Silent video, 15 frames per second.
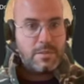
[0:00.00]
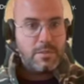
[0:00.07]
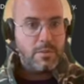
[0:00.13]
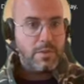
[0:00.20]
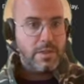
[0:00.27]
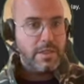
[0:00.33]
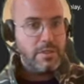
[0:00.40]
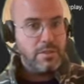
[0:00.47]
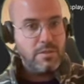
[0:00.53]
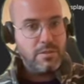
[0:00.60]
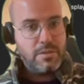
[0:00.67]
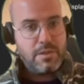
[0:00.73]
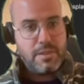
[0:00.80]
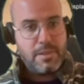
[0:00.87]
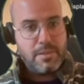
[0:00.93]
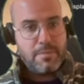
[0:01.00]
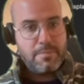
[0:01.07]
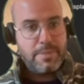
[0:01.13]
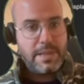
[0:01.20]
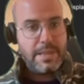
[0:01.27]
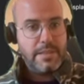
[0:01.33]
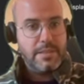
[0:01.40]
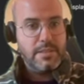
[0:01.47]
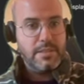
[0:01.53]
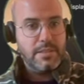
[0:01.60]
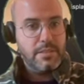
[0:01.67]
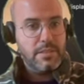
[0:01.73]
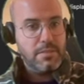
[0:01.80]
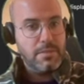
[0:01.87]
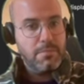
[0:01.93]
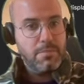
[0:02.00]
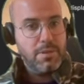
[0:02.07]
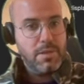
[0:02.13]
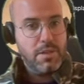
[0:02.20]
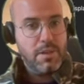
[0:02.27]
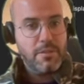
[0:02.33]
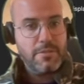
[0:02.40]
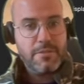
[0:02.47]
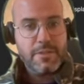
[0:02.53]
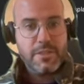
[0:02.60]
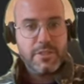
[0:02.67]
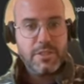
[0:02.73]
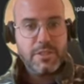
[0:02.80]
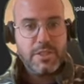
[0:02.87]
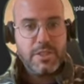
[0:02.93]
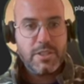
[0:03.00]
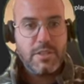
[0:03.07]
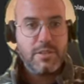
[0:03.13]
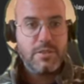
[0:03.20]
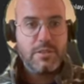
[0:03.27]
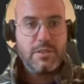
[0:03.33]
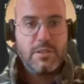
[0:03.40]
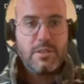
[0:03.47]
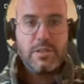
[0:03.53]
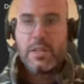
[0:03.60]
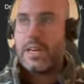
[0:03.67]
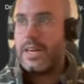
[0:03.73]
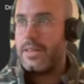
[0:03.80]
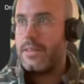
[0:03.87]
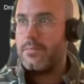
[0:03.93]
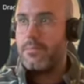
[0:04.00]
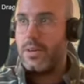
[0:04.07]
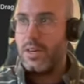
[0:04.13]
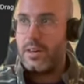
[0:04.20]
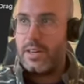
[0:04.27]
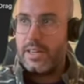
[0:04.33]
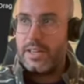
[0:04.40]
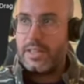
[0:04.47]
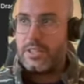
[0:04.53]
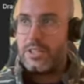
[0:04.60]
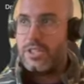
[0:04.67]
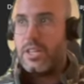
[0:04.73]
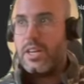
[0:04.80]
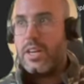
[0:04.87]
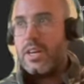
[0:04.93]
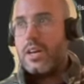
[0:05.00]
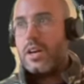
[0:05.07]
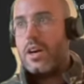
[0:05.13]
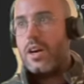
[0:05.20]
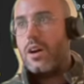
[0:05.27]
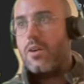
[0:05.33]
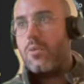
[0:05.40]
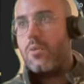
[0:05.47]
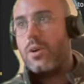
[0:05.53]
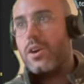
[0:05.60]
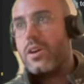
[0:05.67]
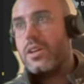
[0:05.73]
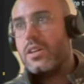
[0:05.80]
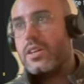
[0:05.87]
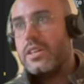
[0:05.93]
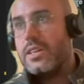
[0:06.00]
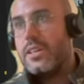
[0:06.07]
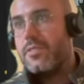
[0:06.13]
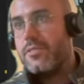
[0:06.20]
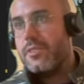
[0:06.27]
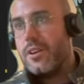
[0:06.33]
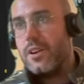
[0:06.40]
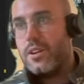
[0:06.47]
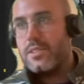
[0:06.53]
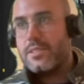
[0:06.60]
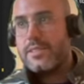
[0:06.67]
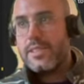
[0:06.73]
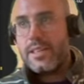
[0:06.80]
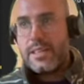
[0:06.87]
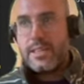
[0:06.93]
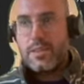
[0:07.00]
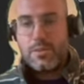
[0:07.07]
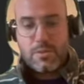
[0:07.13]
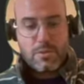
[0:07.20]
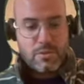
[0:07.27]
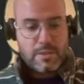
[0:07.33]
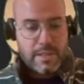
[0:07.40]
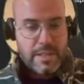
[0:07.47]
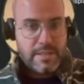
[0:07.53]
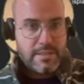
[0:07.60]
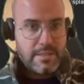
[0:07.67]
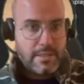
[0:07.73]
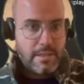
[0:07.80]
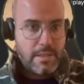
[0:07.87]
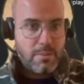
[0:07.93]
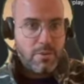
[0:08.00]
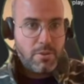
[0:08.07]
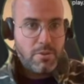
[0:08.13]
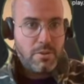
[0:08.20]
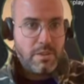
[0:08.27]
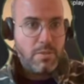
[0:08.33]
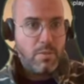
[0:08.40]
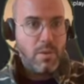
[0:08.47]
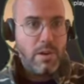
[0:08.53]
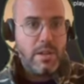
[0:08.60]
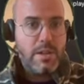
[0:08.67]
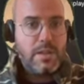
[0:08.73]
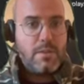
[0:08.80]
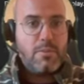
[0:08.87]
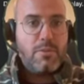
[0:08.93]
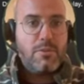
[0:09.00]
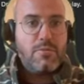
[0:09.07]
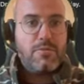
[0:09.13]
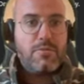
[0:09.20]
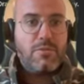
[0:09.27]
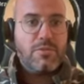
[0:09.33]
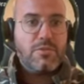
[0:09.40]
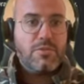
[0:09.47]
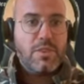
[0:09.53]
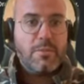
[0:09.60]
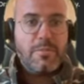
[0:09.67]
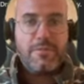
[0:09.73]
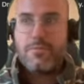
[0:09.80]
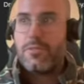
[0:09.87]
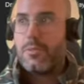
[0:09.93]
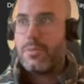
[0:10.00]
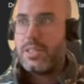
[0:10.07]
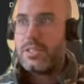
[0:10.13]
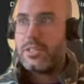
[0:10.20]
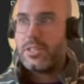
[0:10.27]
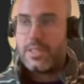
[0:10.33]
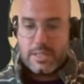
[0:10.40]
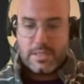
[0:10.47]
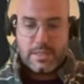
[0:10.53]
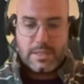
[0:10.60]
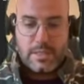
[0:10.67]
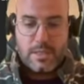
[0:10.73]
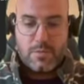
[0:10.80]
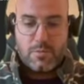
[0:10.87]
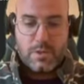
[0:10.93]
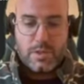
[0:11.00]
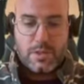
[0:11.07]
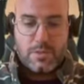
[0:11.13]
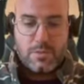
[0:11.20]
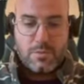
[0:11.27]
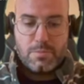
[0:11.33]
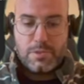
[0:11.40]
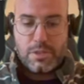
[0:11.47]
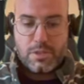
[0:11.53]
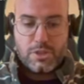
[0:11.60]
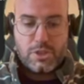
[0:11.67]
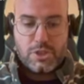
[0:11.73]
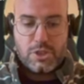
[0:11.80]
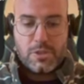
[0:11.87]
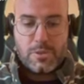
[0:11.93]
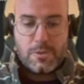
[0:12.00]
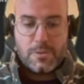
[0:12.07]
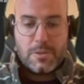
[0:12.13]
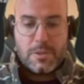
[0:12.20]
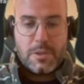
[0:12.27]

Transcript: We use the pandas plot function to kind bar h. We're going to give a title, x label, and y label for some information, and then we do plot show.